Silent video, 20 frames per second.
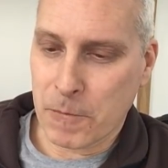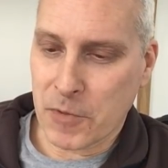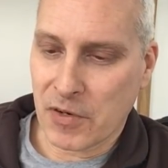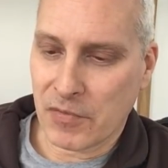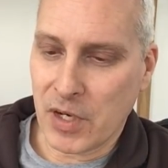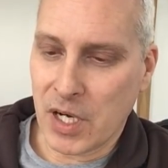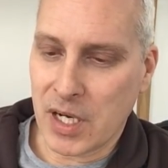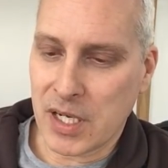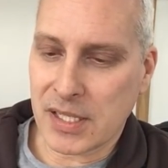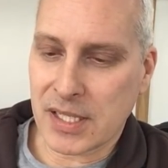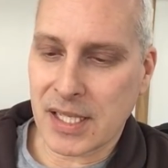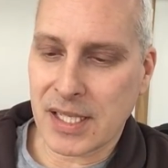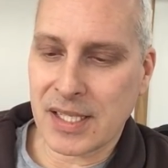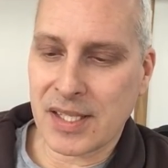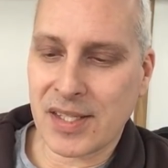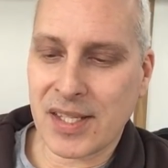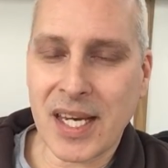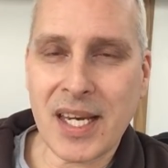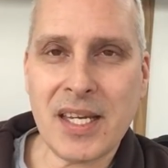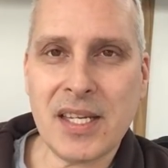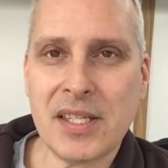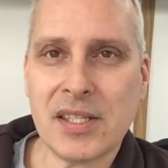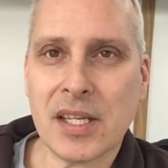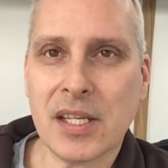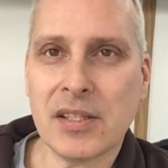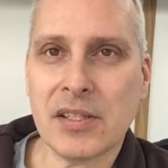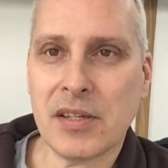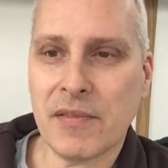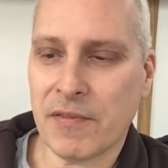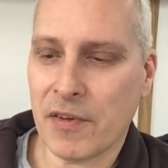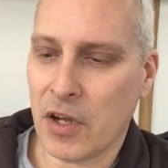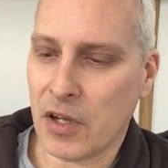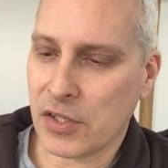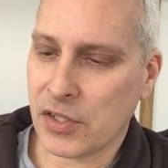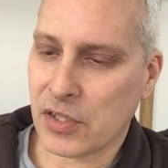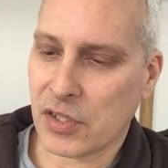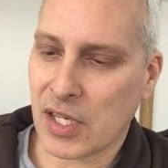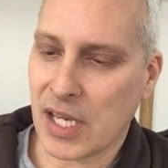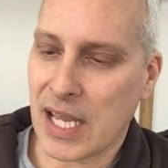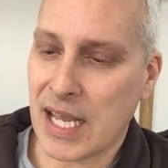Right, C's
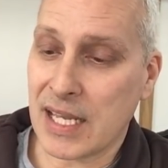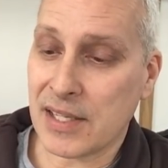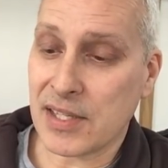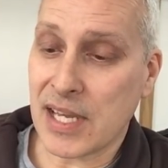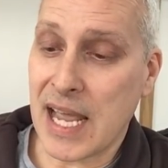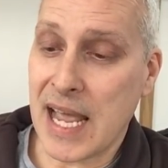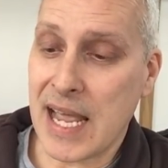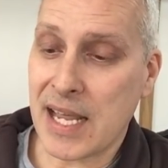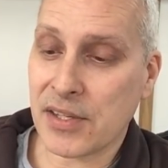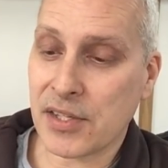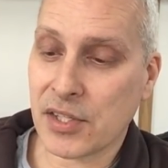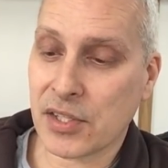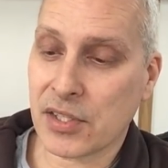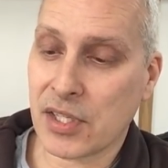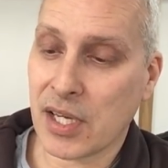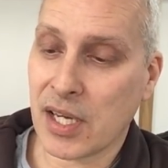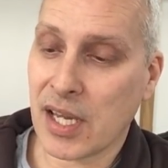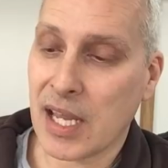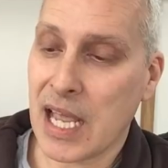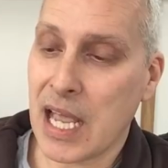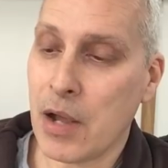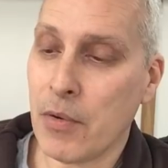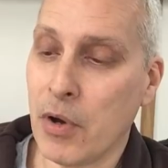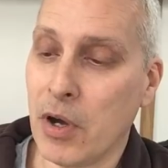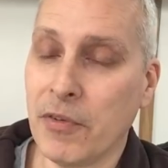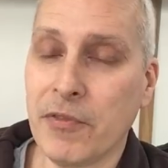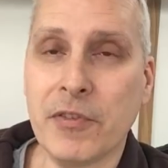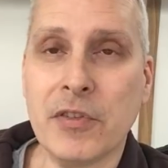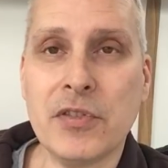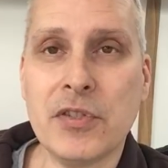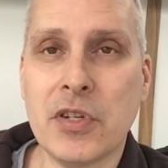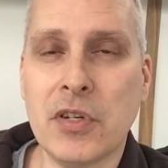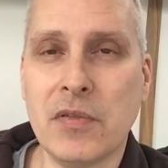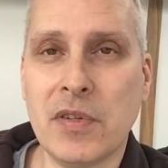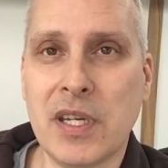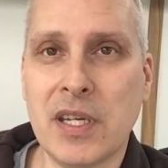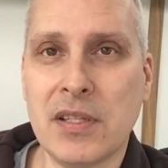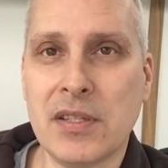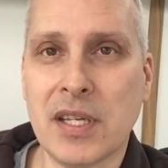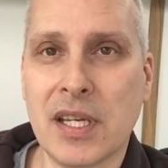DeVos has asked, how often do you
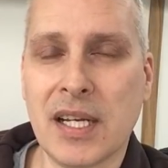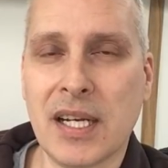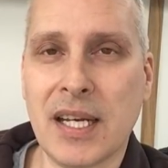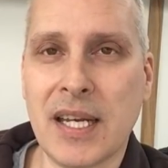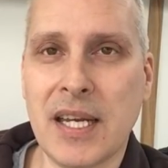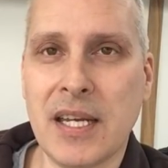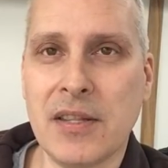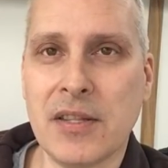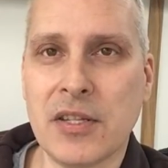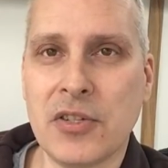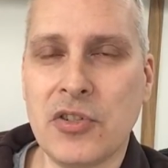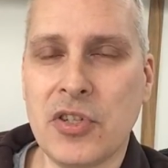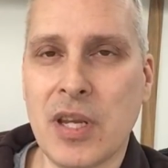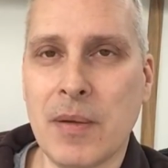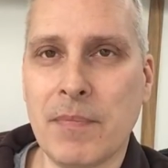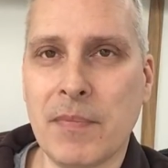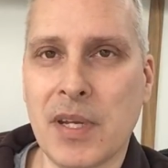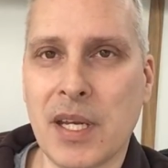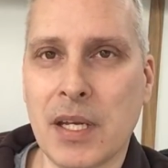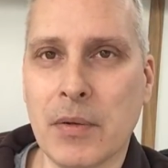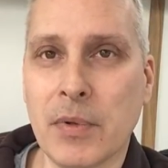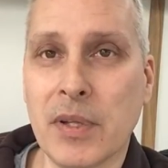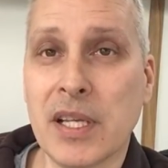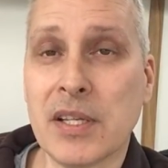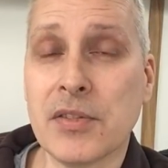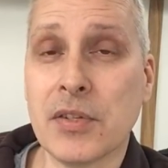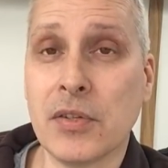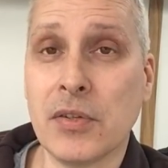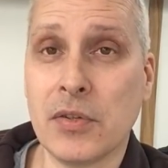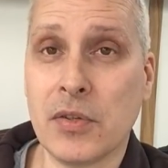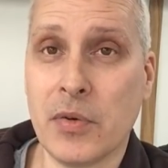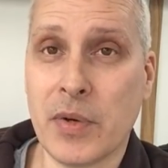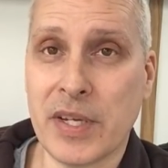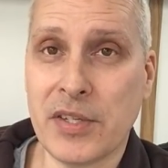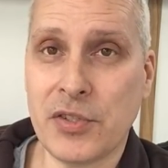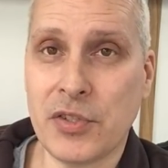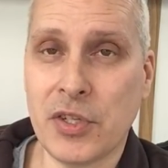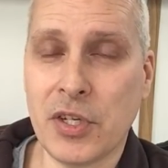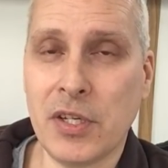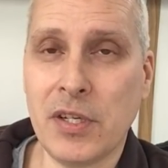need to clean the chimney? Well, that's a good
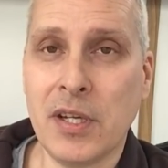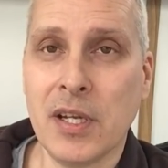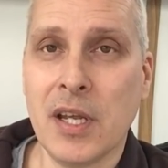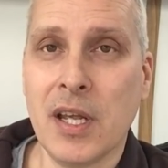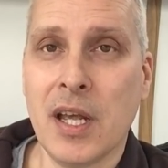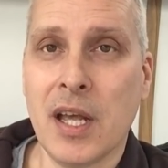question.